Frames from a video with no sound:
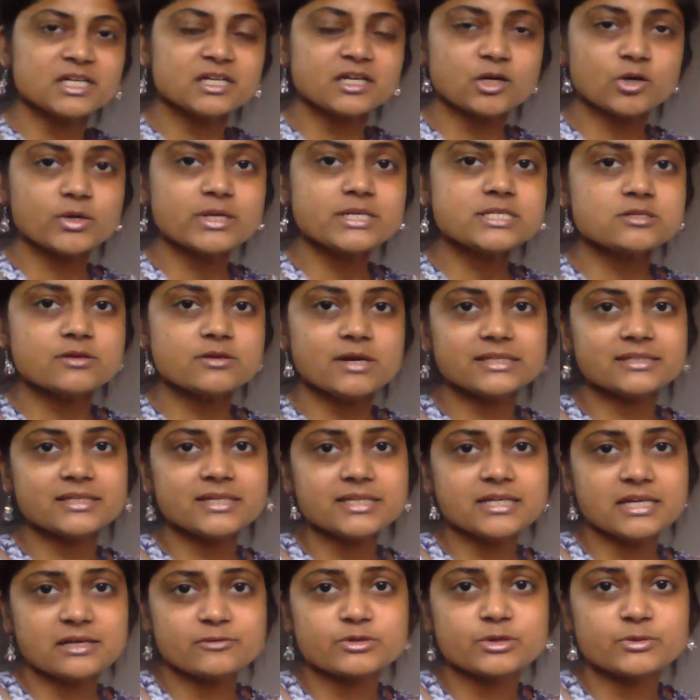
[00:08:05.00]
Okay, so I
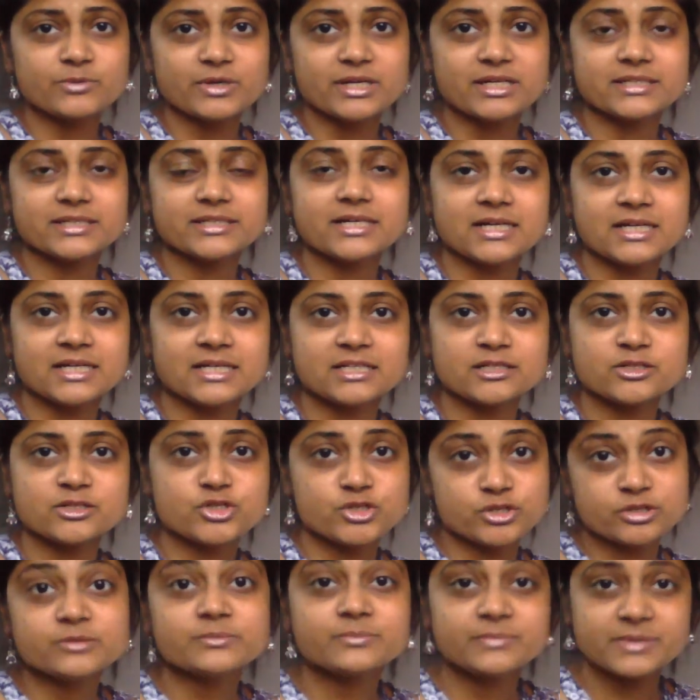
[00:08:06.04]
think everyone
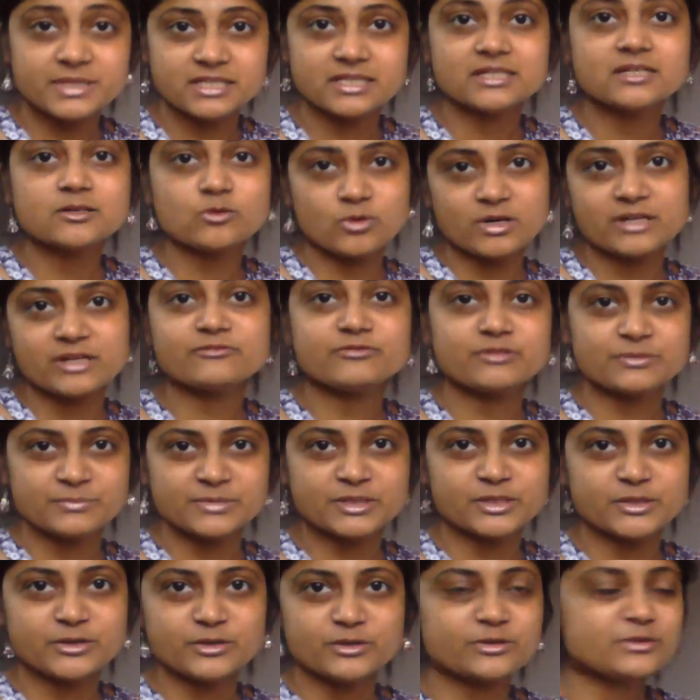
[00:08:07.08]
should be quite
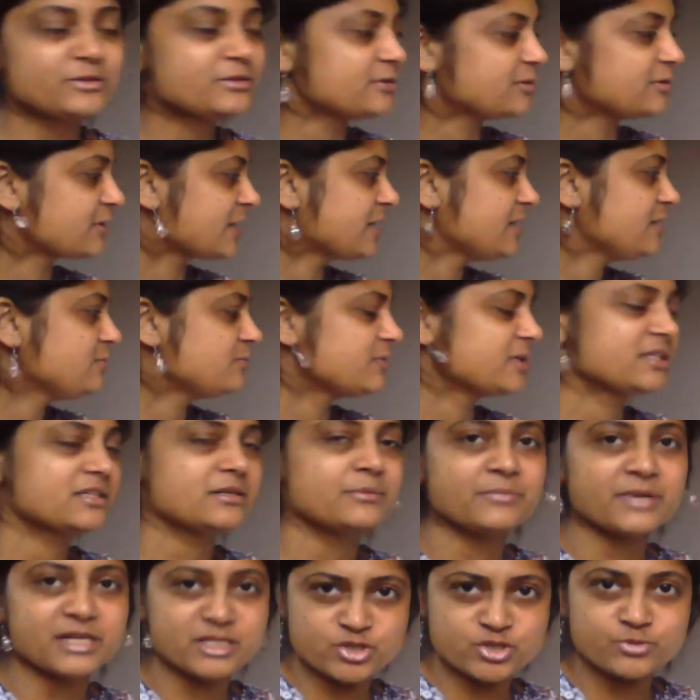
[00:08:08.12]
familiar, okay, with the
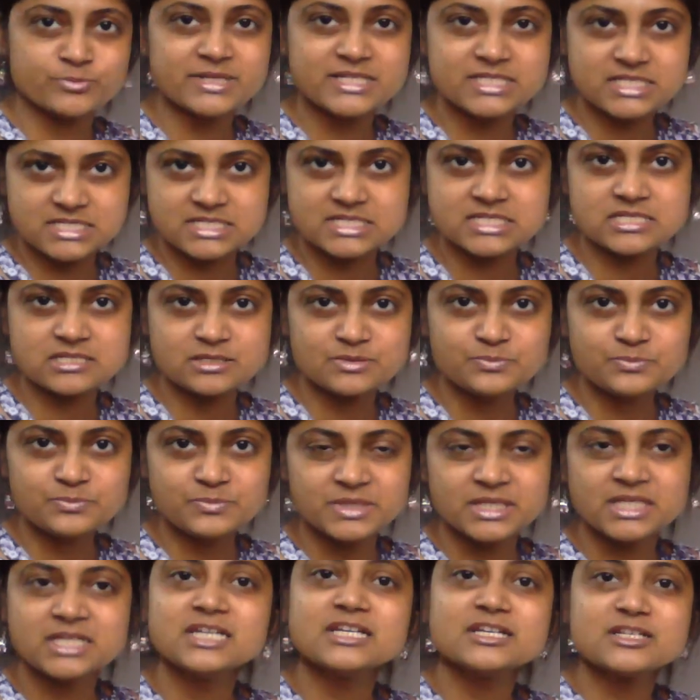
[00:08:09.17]
measurement system.
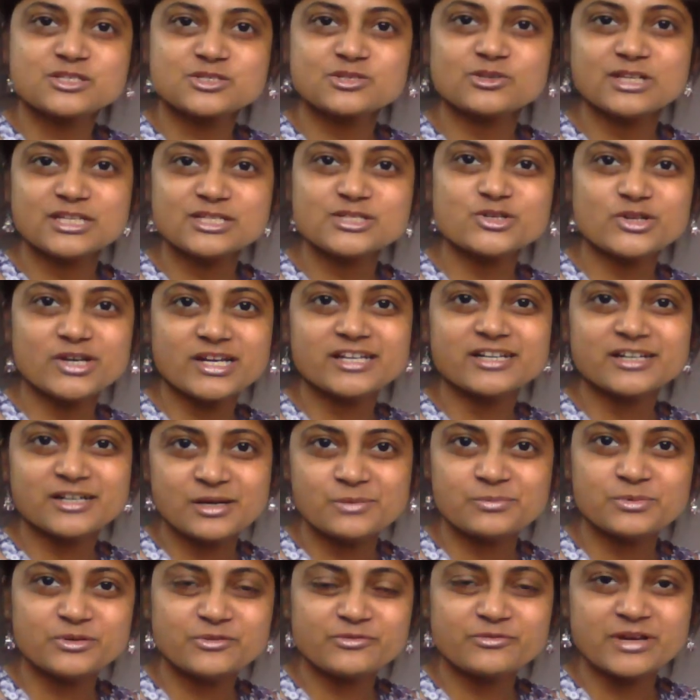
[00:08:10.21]
So let's try a
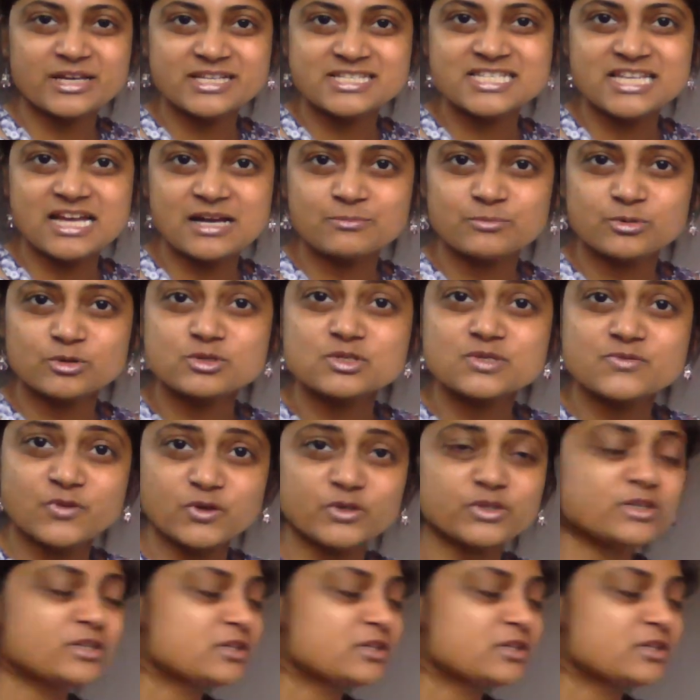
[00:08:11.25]
couple of examples for the